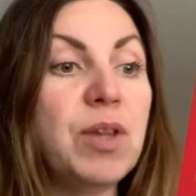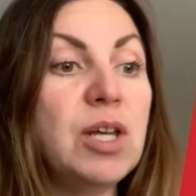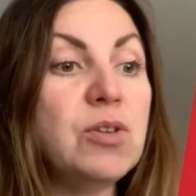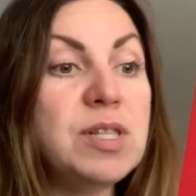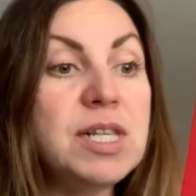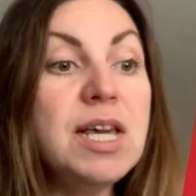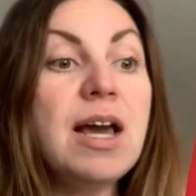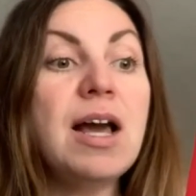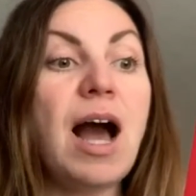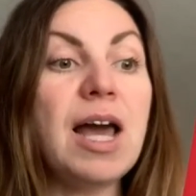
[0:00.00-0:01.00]
You see,
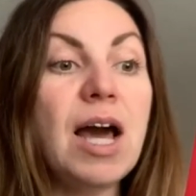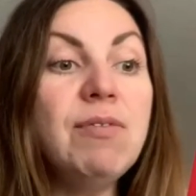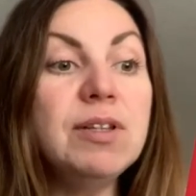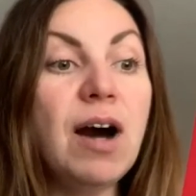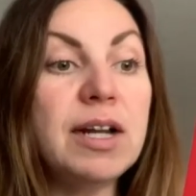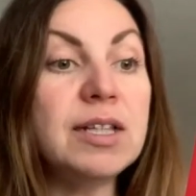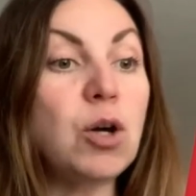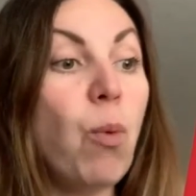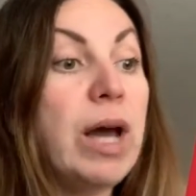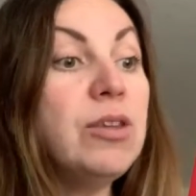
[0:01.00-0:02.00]
I haven't got it
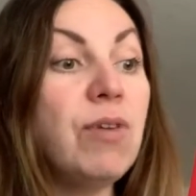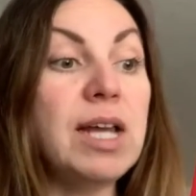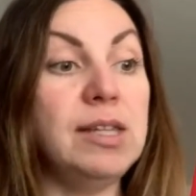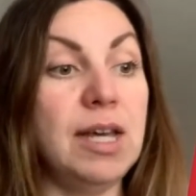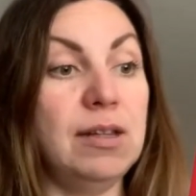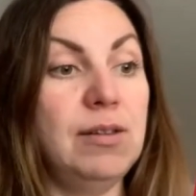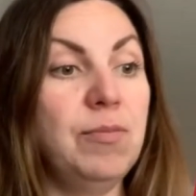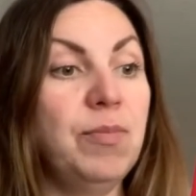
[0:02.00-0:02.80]
quite right yet.